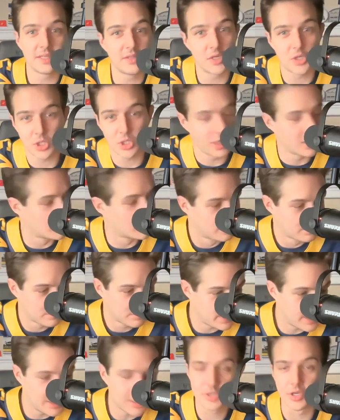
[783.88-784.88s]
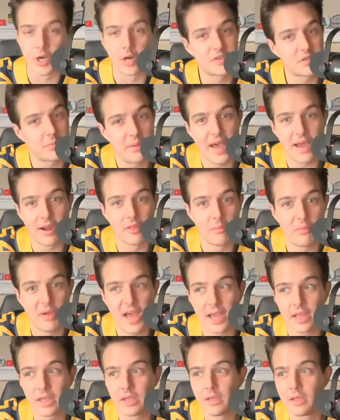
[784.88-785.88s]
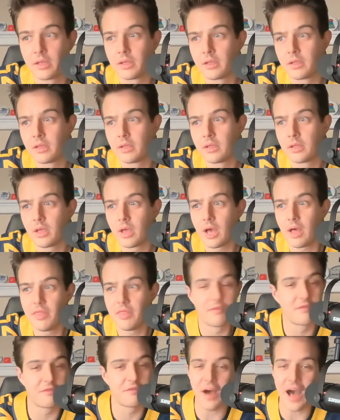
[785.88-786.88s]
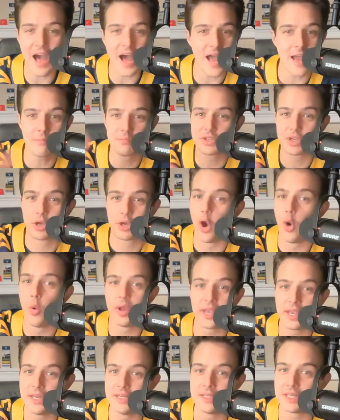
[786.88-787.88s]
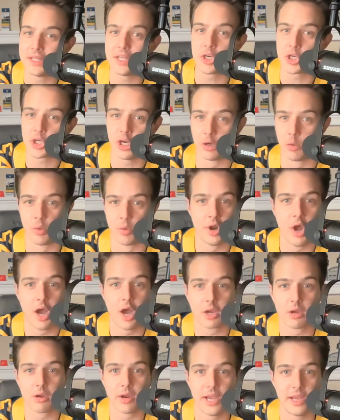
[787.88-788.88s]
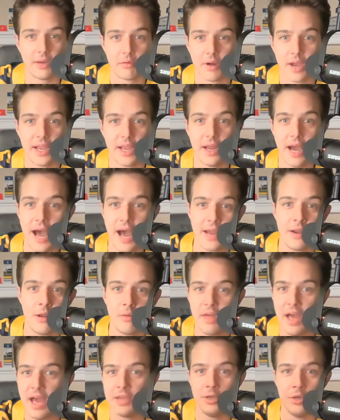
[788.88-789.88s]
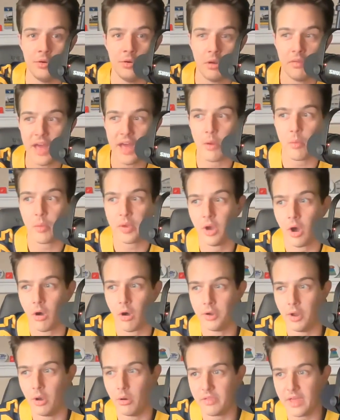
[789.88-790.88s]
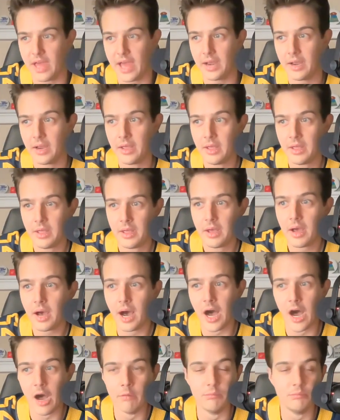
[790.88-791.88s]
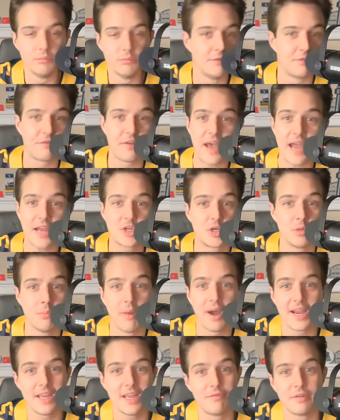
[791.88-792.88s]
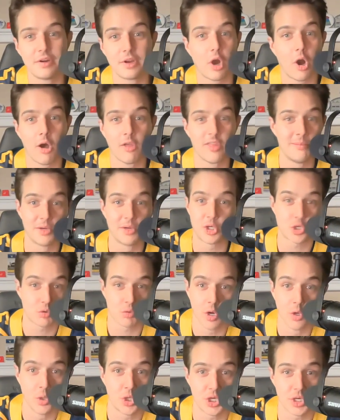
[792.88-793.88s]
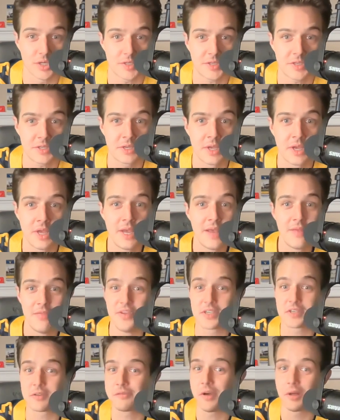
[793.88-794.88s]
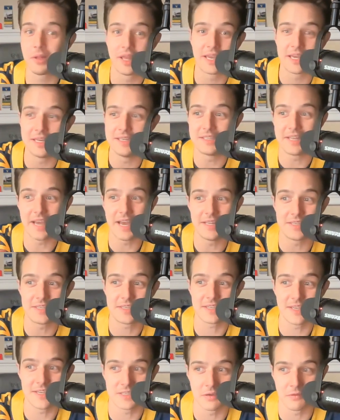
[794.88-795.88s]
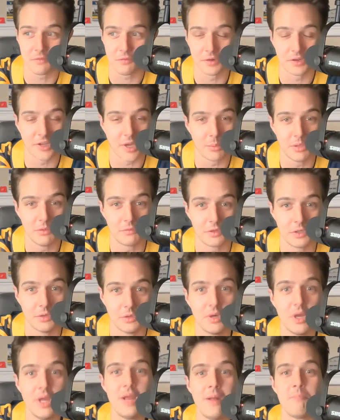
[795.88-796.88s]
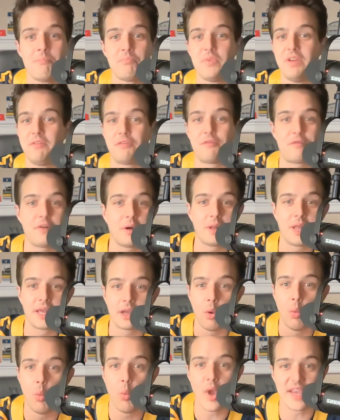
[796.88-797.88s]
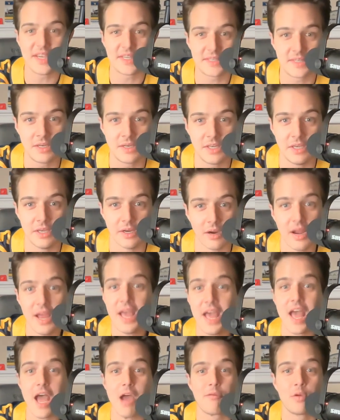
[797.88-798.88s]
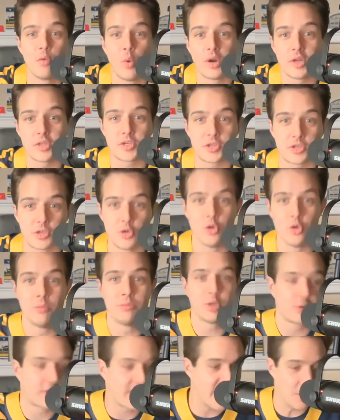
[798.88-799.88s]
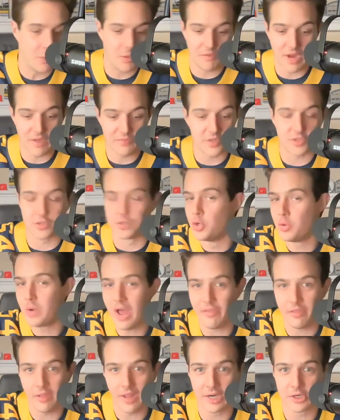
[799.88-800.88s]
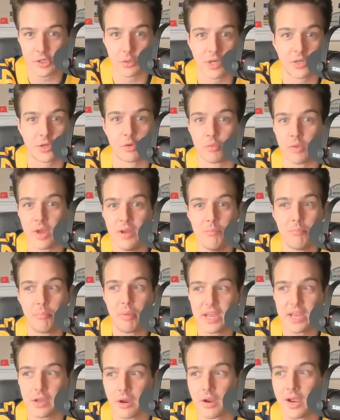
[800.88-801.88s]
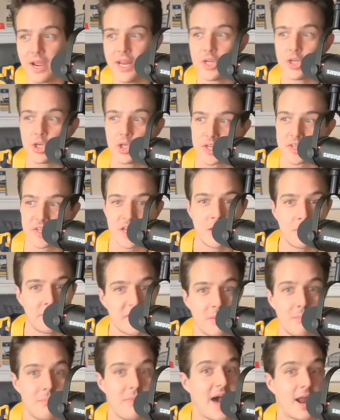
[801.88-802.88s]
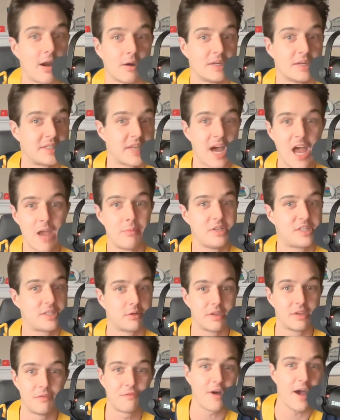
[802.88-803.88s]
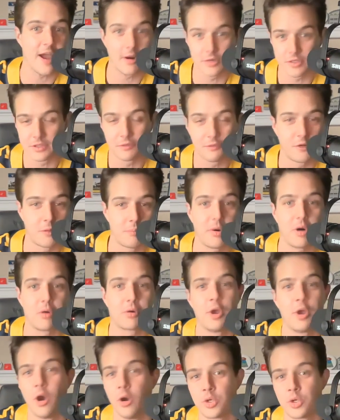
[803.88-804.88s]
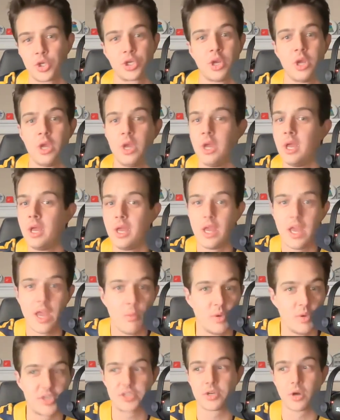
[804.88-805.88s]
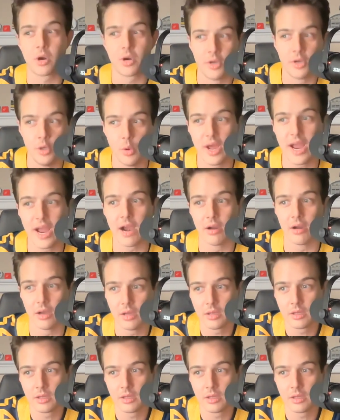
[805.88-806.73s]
this year, he deserves a pat on the back. The vibes going into this year were not great, right? I know that. You know that. We all know that. In fact, you might even call them atrocious. This felt like a dead season for WVU. It felt like a wasted year. Everyone assumed, okay, we've got this new athletic director, Ren Baker, and it's just going to be a matter of time until he fires the football coach and we start a new era.